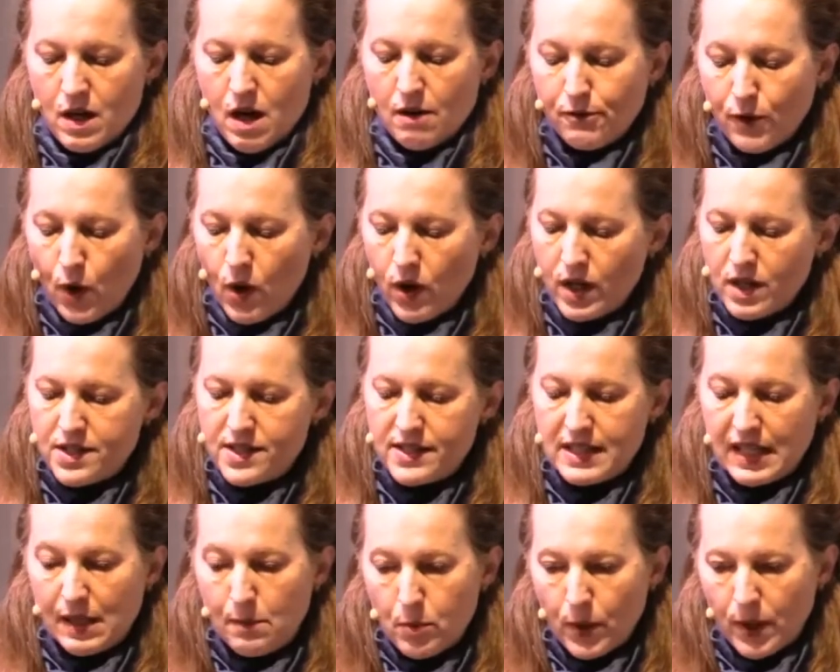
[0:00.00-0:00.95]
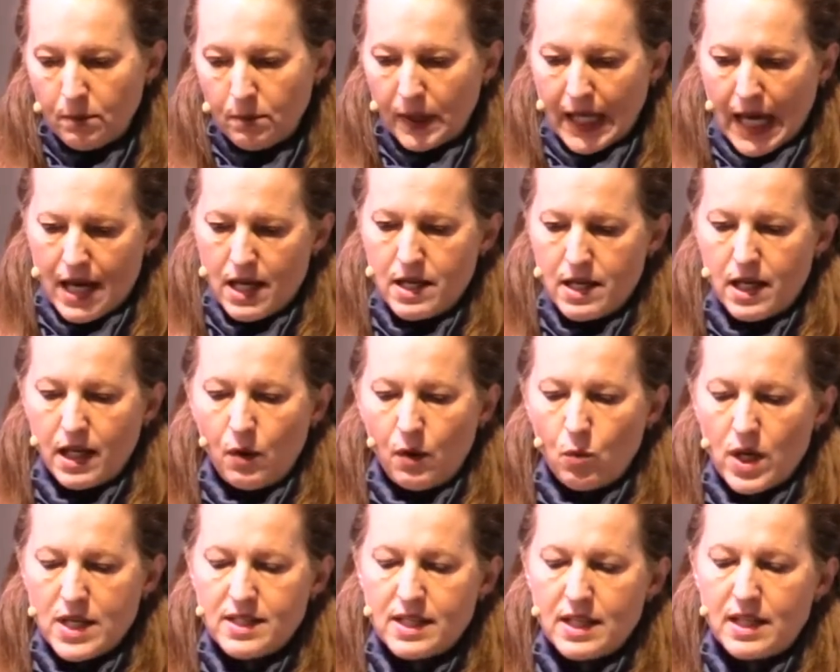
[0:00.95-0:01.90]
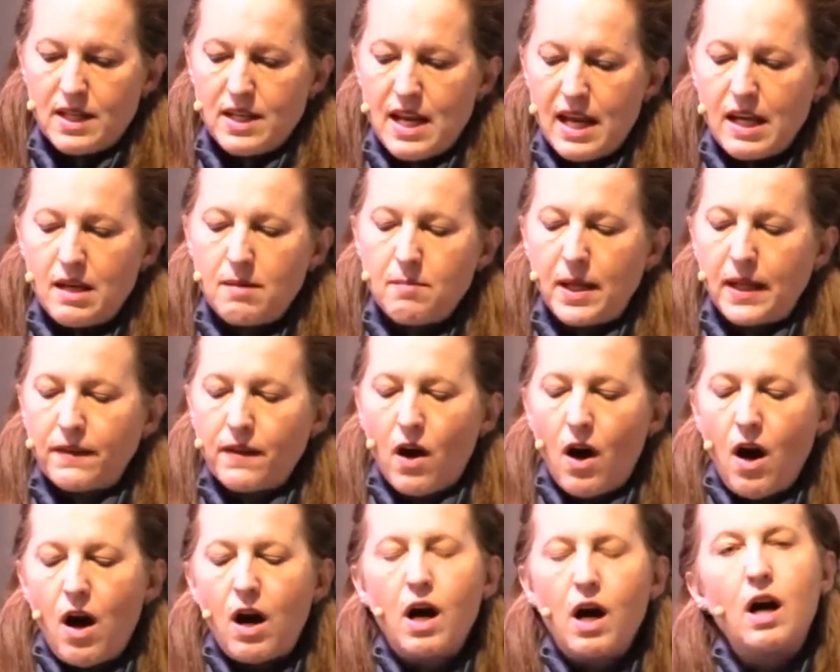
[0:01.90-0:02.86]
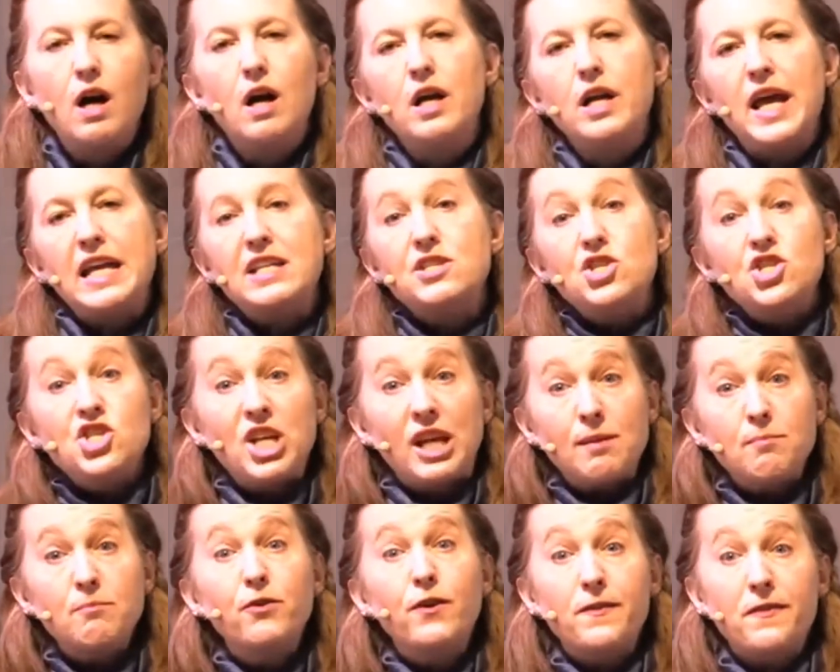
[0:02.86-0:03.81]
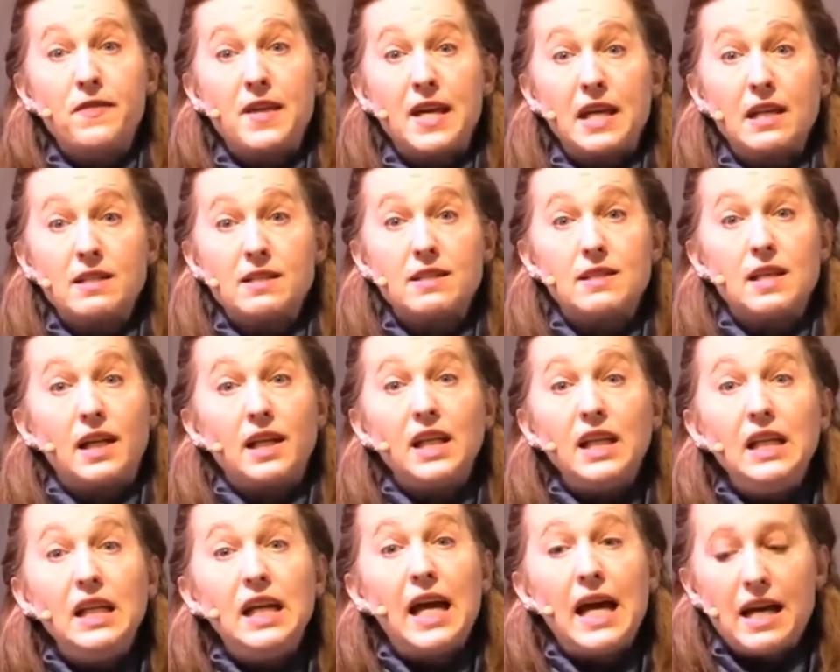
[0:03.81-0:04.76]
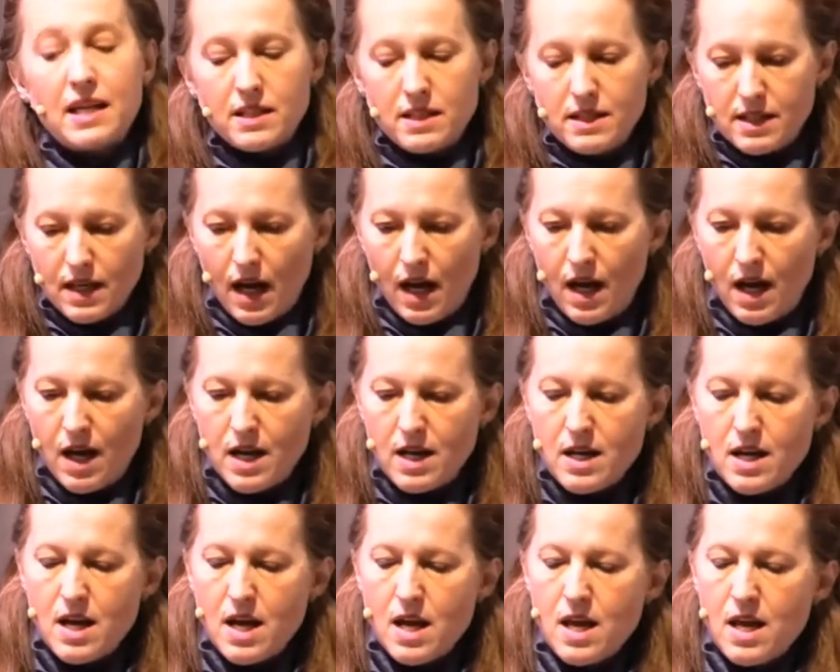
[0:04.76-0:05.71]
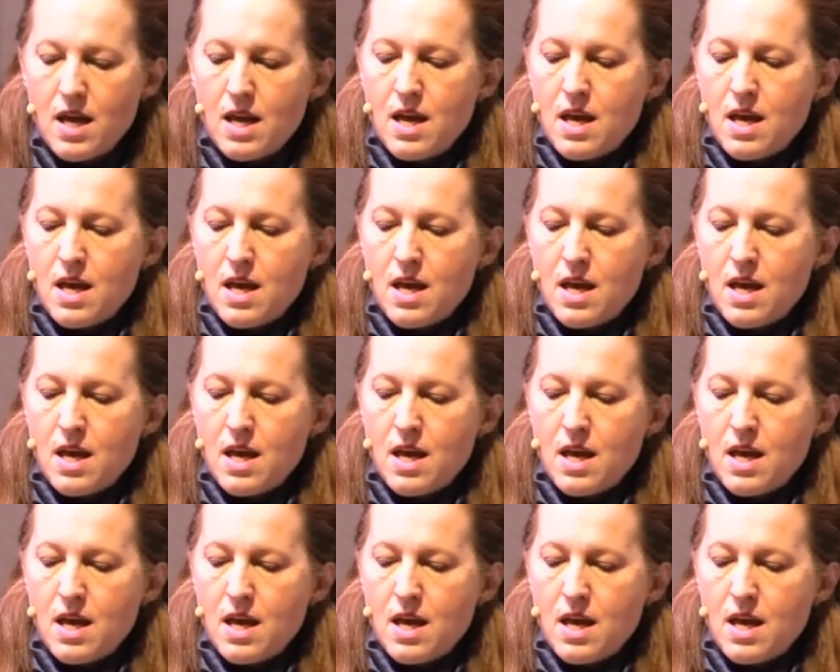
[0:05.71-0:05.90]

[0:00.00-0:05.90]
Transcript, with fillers: Of course, Ibram Kendi wasn't naming the hard and shameful things that he had done